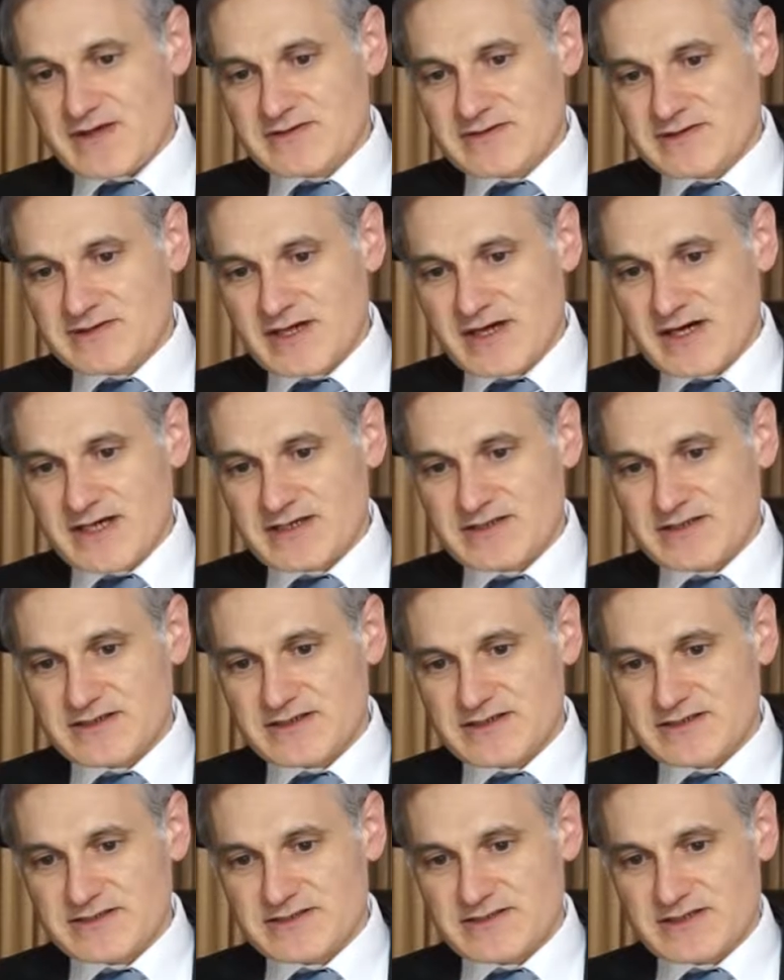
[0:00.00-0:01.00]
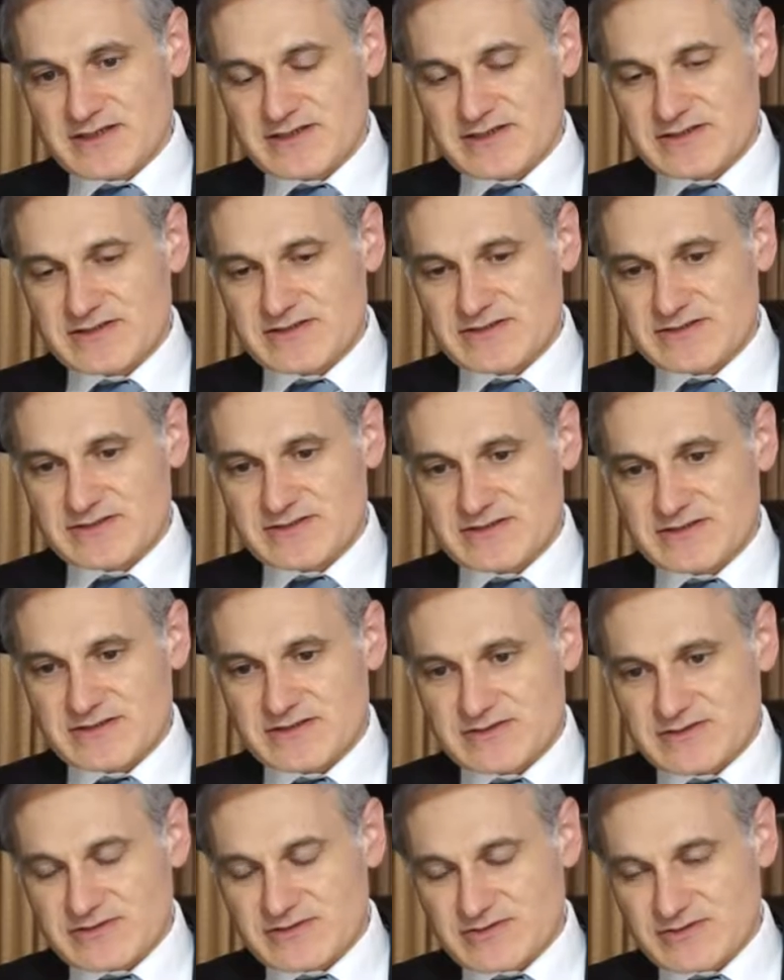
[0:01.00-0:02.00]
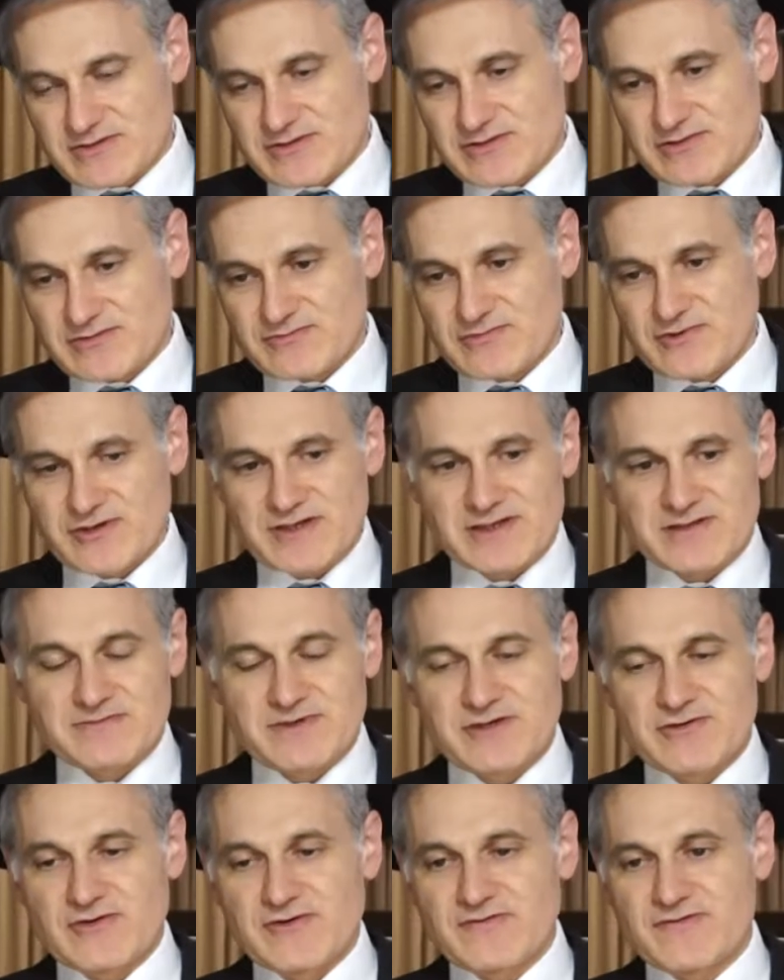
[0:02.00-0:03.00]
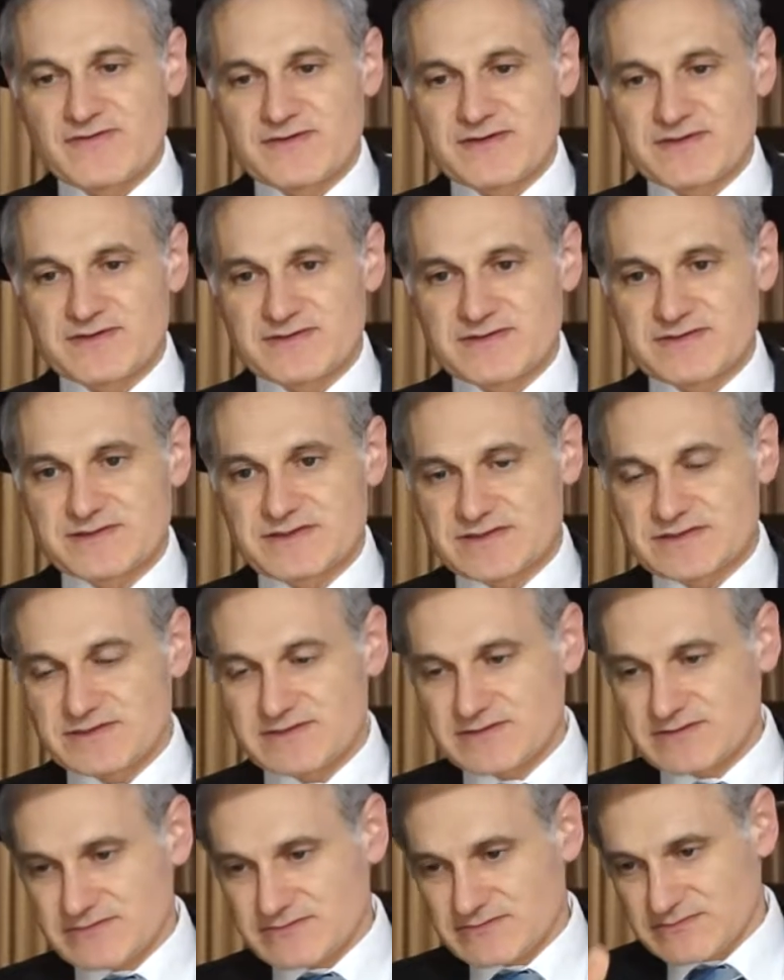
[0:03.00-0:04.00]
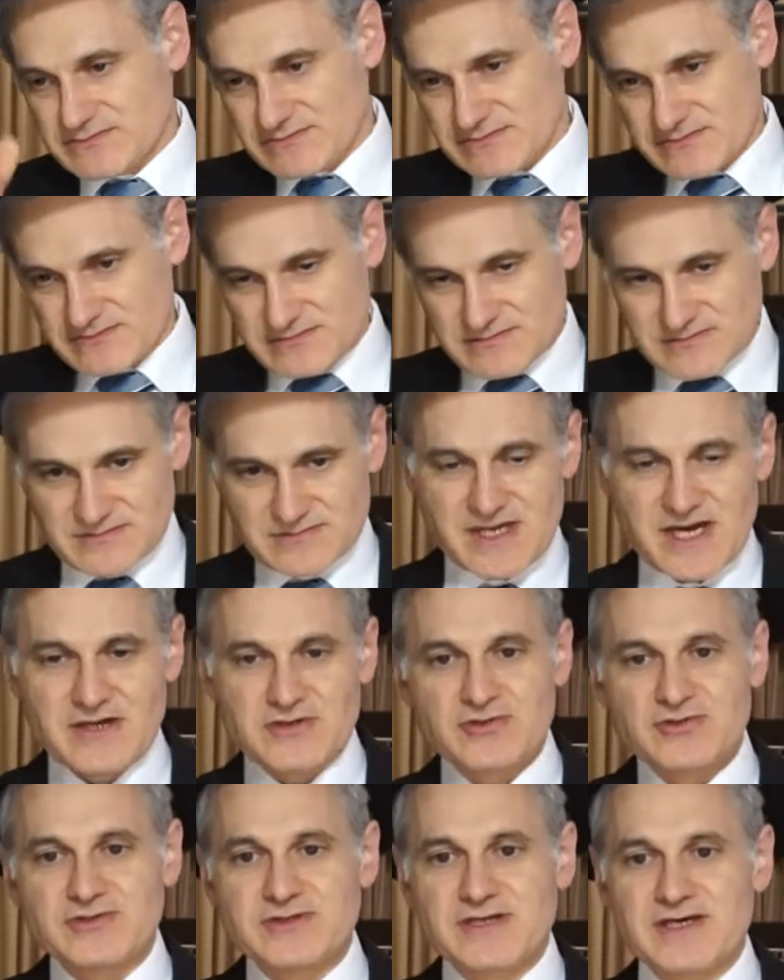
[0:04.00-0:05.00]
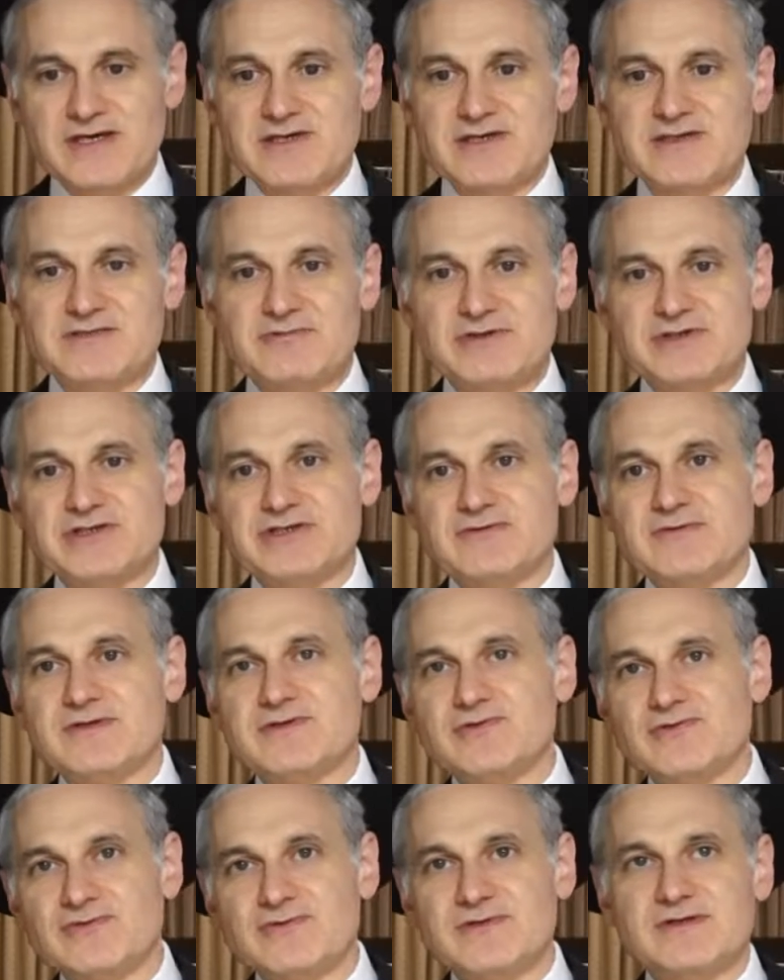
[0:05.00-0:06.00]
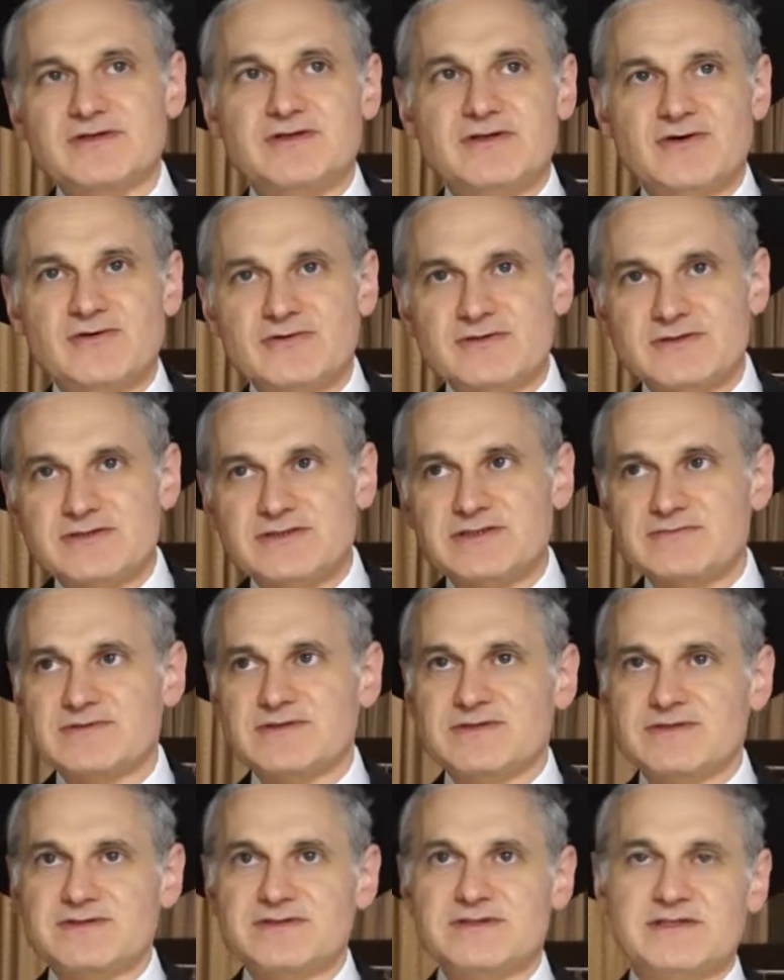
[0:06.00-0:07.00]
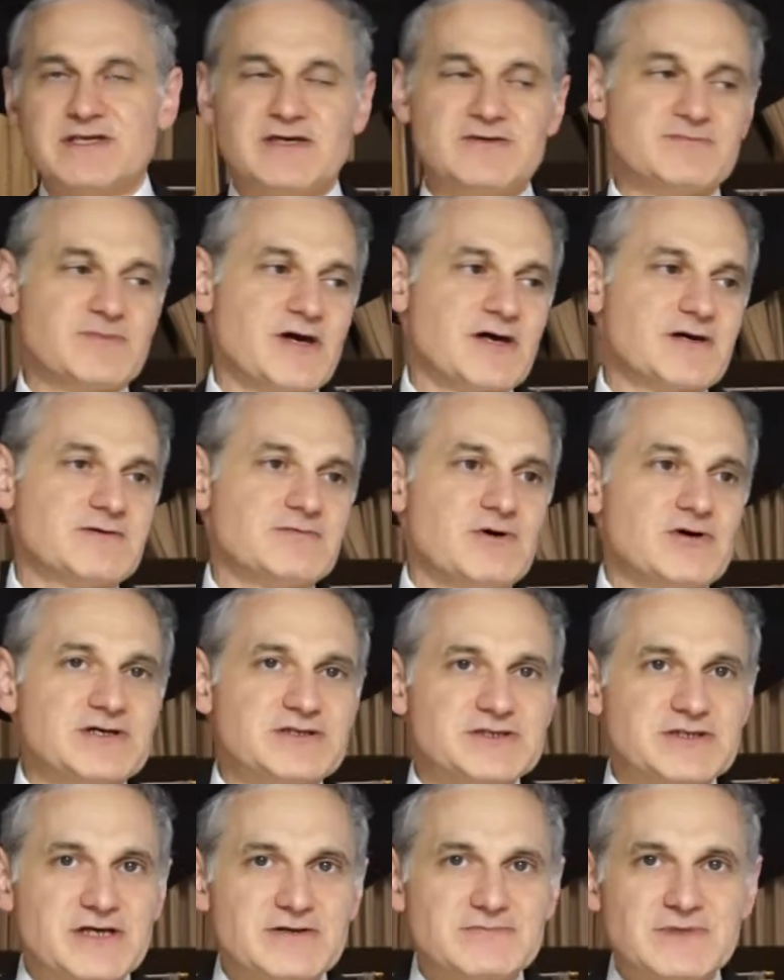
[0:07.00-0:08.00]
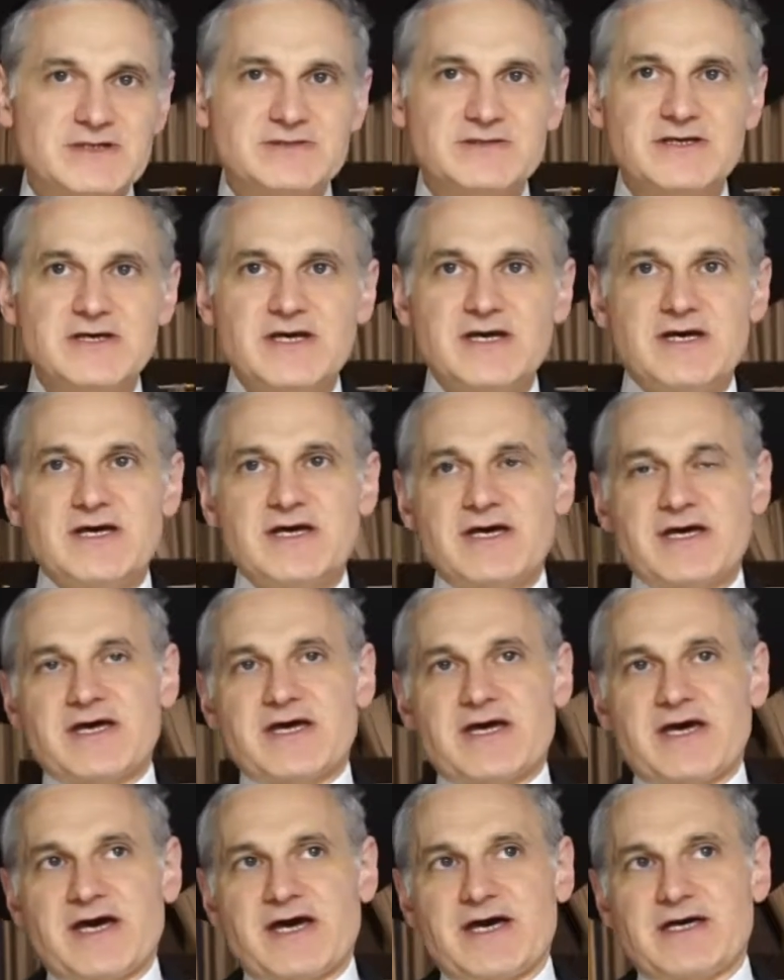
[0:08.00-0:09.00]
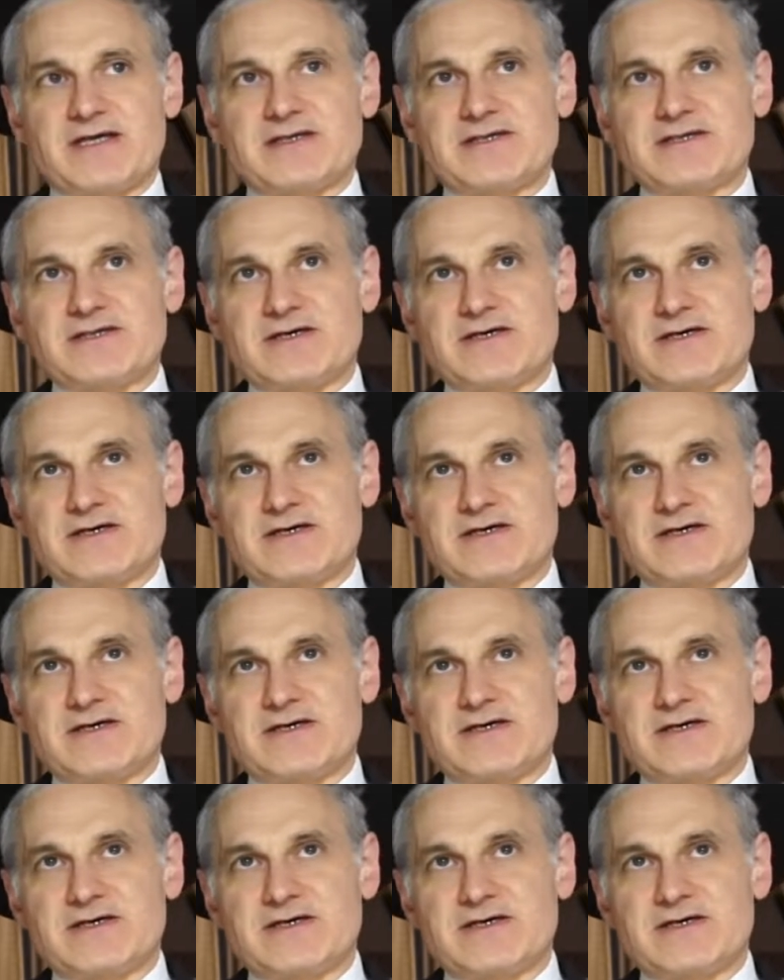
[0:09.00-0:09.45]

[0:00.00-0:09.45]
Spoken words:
You know, I had a girl working in my office. She had her days, what she was doing, and so on. And she came back, Baruch Hashem, and